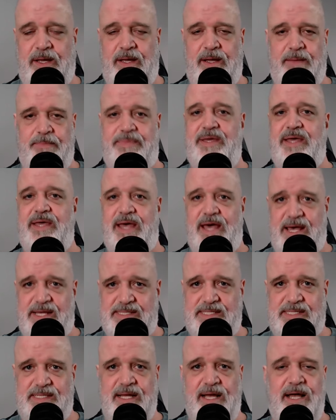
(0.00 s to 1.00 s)

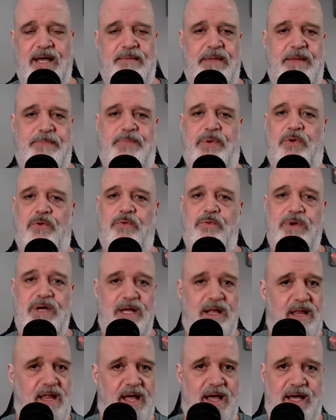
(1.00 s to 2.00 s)
BS. People
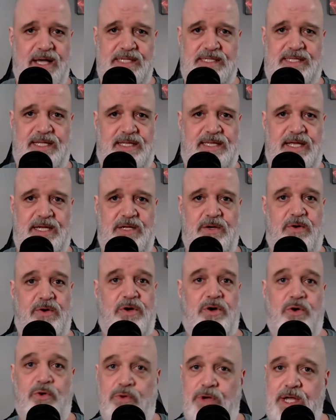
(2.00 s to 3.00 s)
realize that they don't
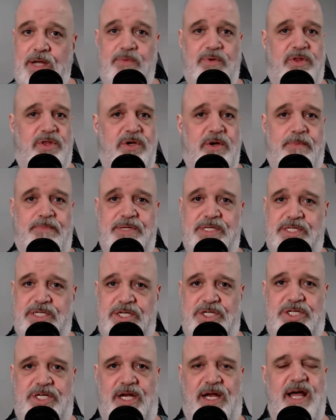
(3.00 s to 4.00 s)
agree with your
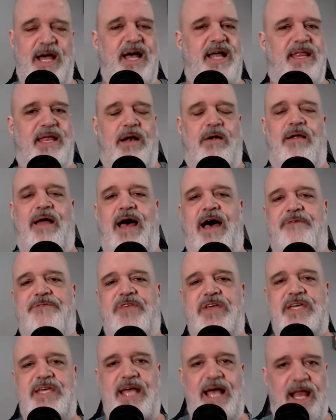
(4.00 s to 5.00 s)
position. They don't have
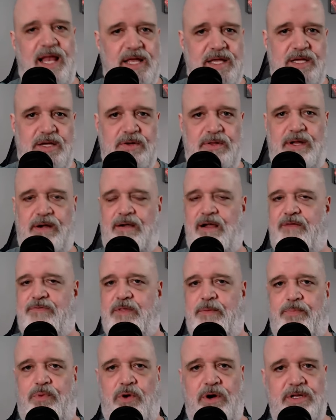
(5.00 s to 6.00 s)
to yell at you. They don't have
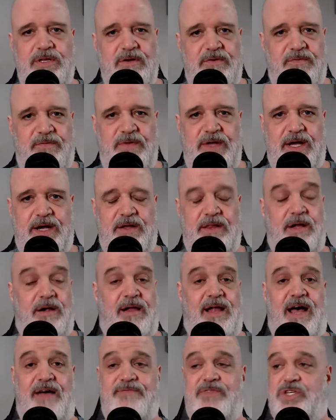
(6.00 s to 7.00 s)
to point their finger. They don't
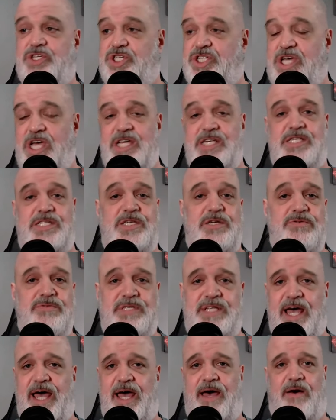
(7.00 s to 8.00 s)
have to chase you
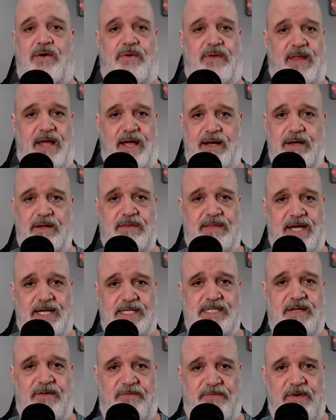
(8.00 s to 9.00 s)
down. And
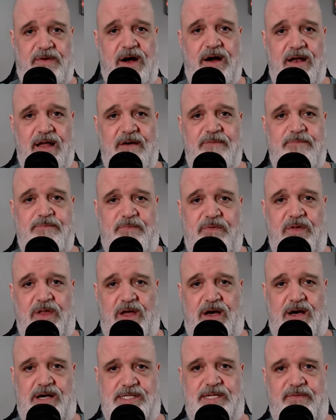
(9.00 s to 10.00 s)
that's a far left
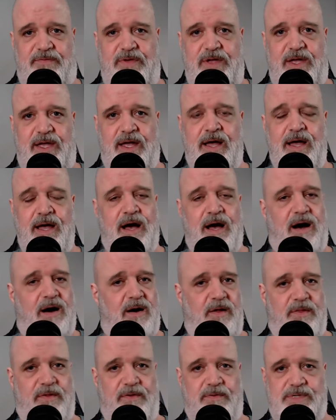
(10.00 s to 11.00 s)
philosophy.
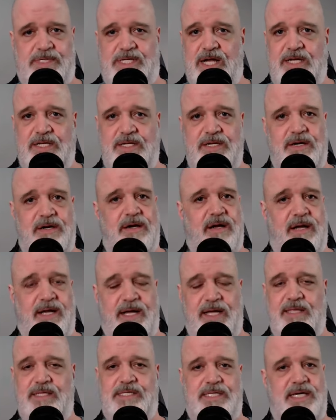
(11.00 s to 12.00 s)
On the center,
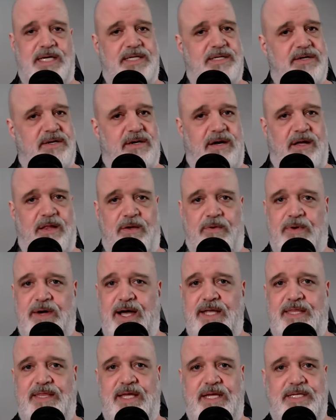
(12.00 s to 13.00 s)
in the center and on the
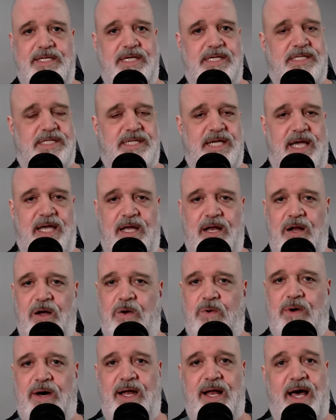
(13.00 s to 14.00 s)
right, they just say, you know
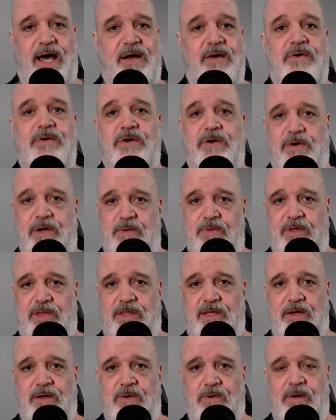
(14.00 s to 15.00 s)
what? I don't agree with
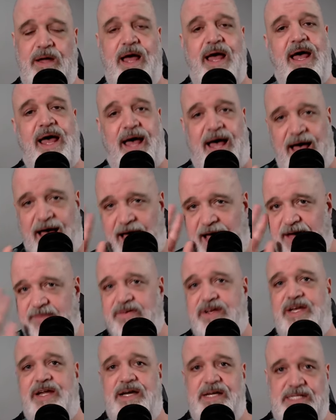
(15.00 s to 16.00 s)
you. Have a
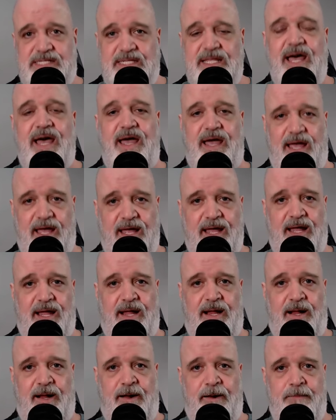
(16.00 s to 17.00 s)
nice day.
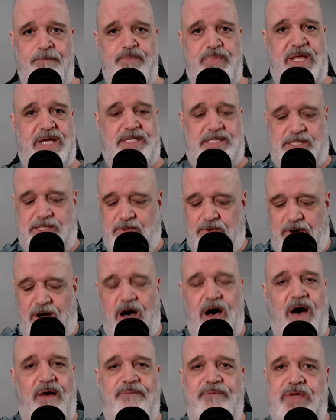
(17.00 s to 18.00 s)
So
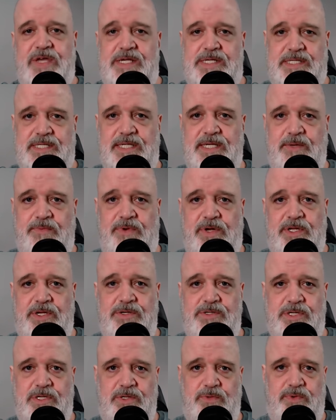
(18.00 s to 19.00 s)
obviously when
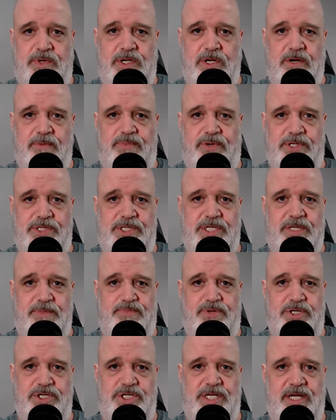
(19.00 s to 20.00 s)
you're
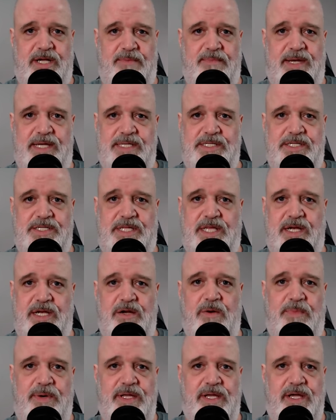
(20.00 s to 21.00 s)
pushing a message that
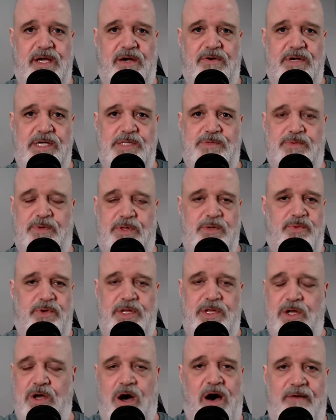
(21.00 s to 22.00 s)
nobody agrees with,
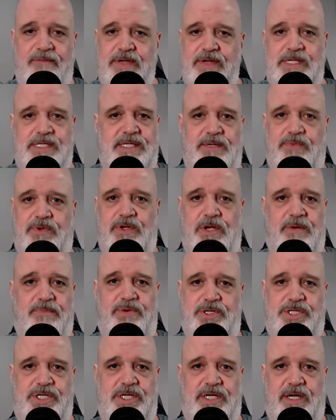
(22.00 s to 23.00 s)
when you're
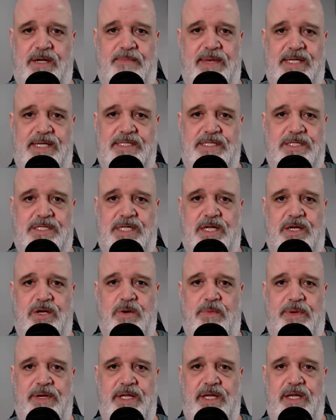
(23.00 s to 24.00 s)
pushing a message that
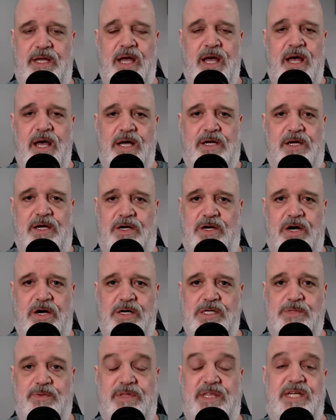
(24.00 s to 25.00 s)
nobody
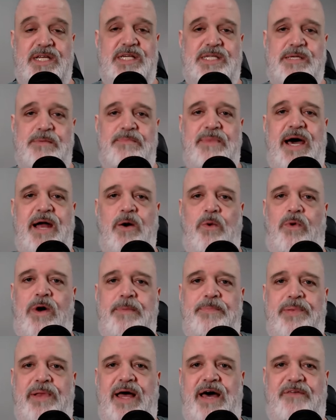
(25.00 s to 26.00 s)
concurs with, it doesn't matter
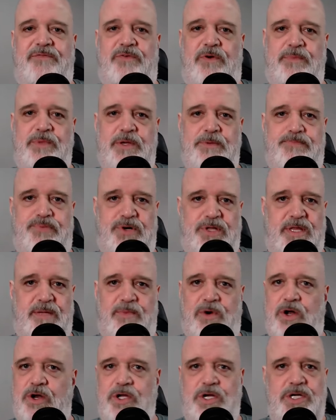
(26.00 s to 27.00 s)
what platform you put them
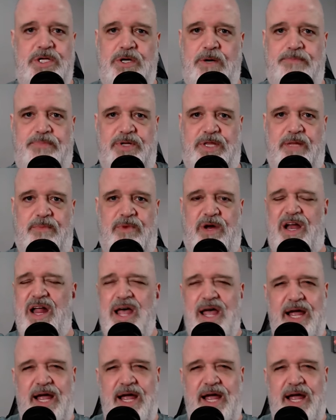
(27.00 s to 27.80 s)
on or you don't put them on.